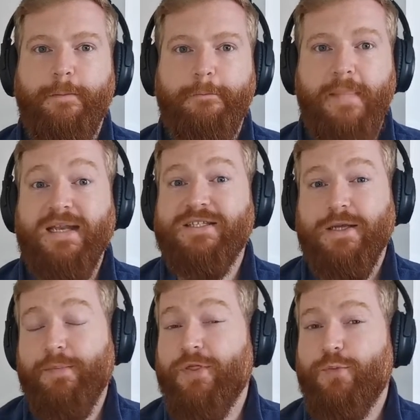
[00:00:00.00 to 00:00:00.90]
made
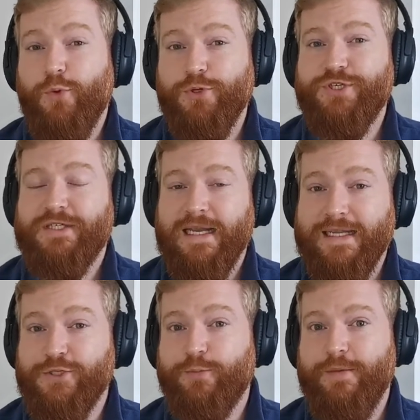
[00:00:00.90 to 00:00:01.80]
some of the waters a
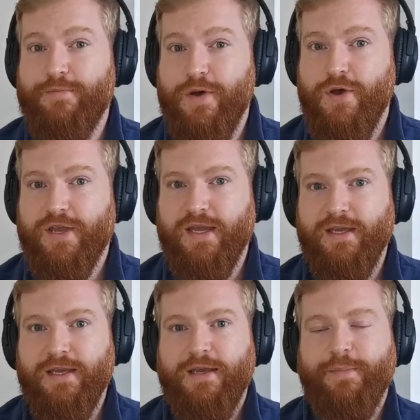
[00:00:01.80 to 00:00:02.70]
little bit
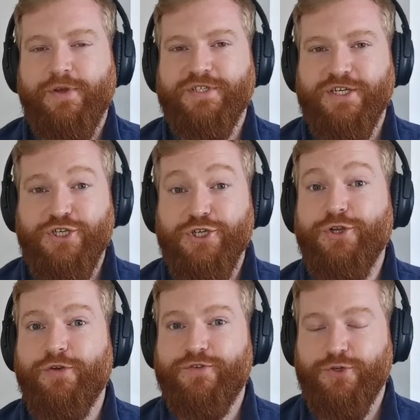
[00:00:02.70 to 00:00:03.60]
murky because it
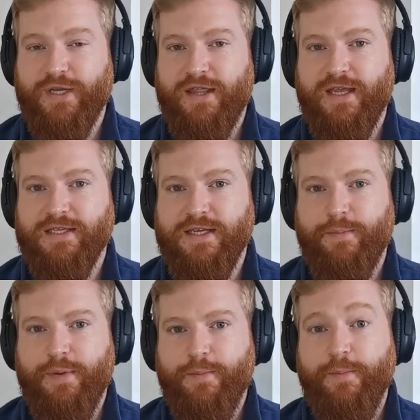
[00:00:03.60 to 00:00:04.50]
should have joined things
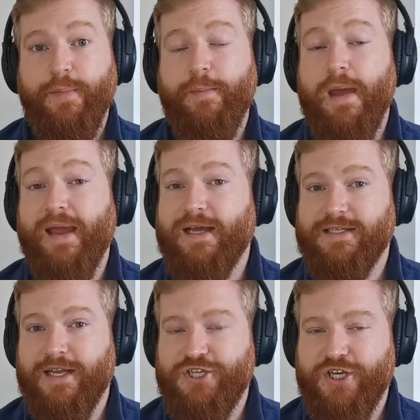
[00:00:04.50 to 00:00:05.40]
up, maybe
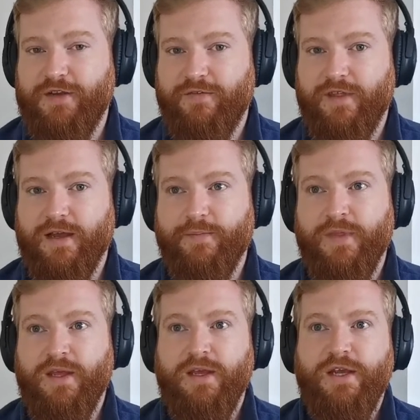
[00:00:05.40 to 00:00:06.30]
hasn't achieved that.
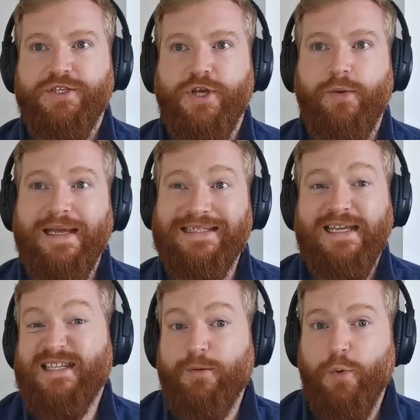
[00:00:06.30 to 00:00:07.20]
So
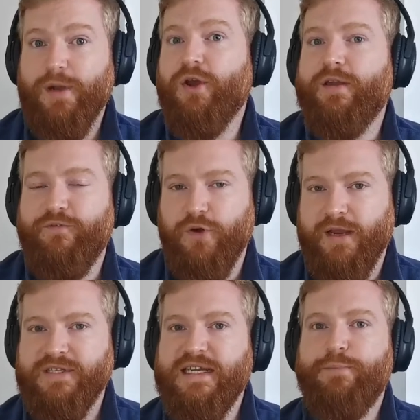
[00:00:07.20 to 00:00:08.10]
is that what we're looking for
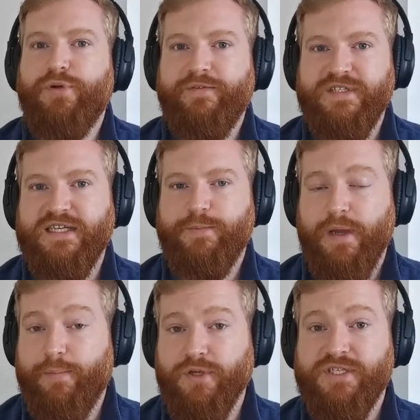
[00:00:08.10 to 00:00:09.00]
here? Is ePrivacy to be
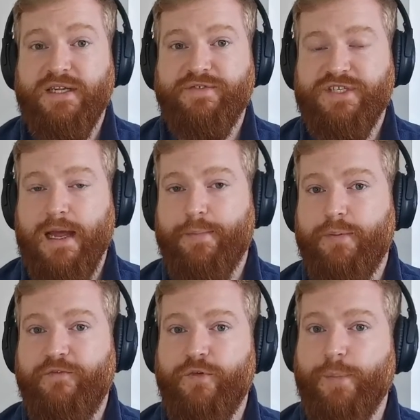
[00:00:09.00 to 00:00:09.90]
a positive step
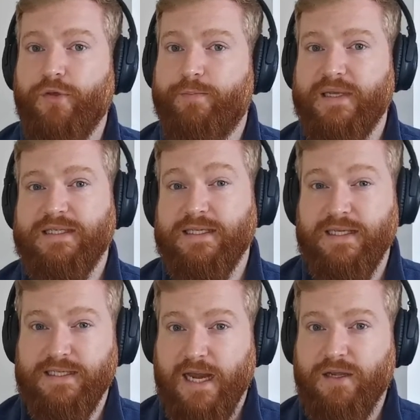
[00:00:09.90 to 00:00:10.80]
for both
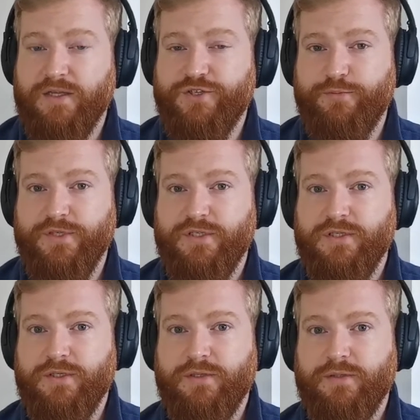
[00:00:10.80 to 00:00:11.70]
businesses and consumers?